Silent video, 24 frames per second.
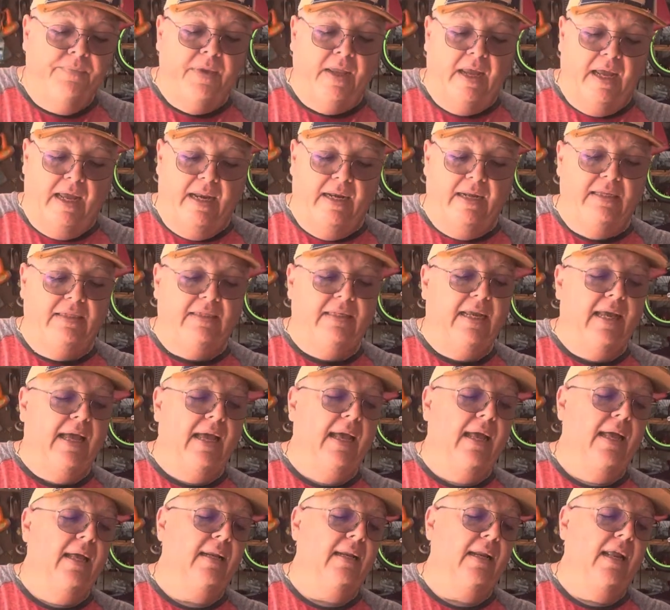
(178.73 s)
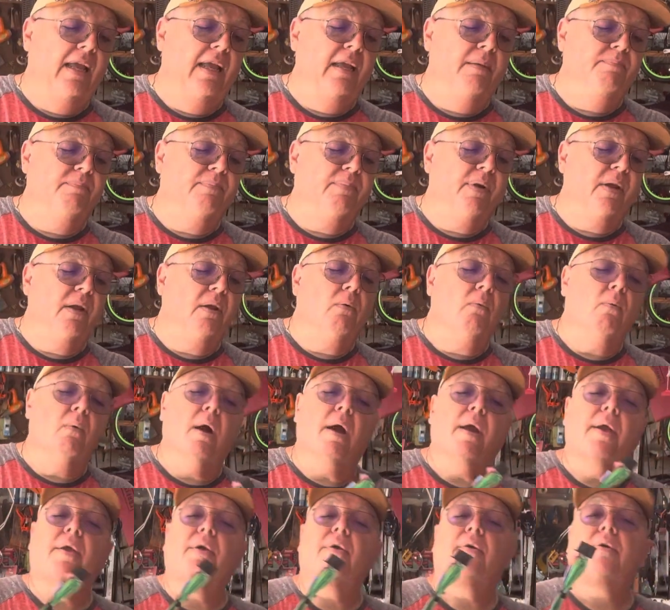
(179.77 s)
And it's got a
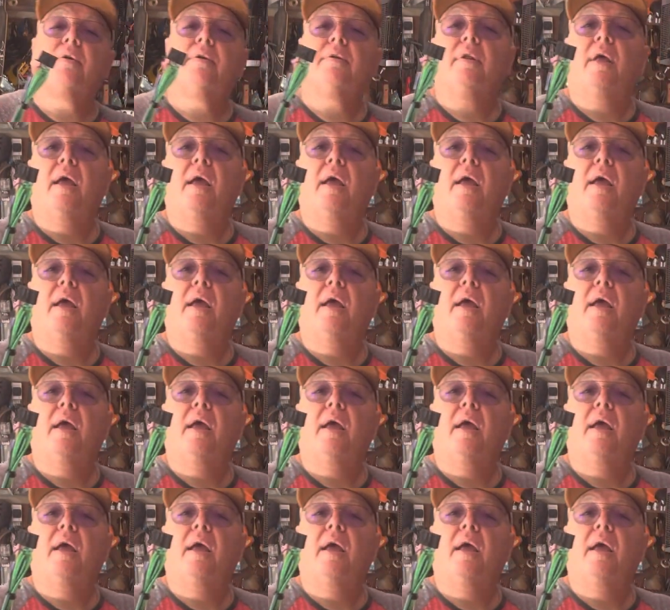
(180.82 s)
pre-wired